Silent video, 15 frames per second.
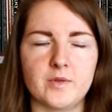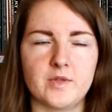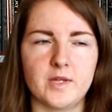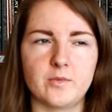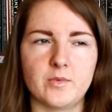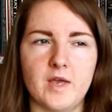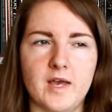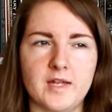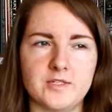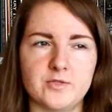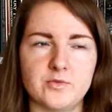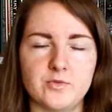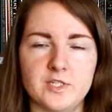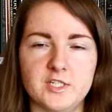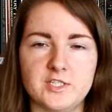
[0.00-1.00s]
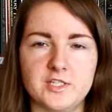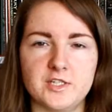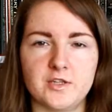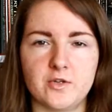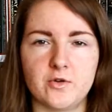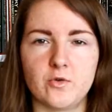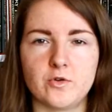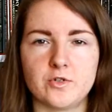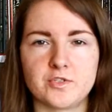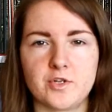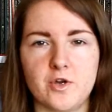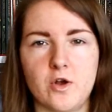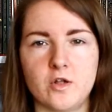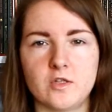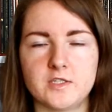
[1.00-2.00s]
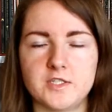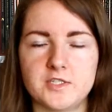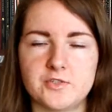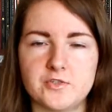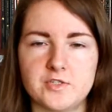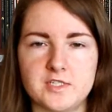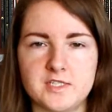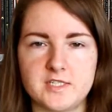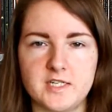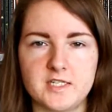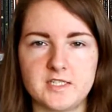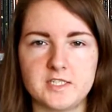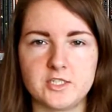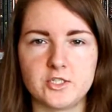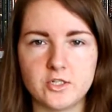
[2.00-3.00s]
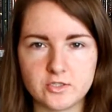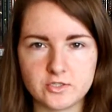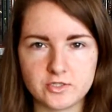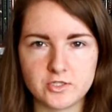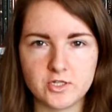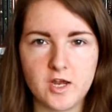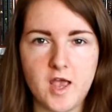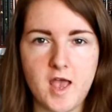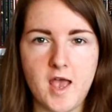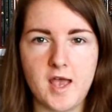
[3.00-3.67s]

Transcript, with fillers: that we had to reach in the course called History, Society and Culture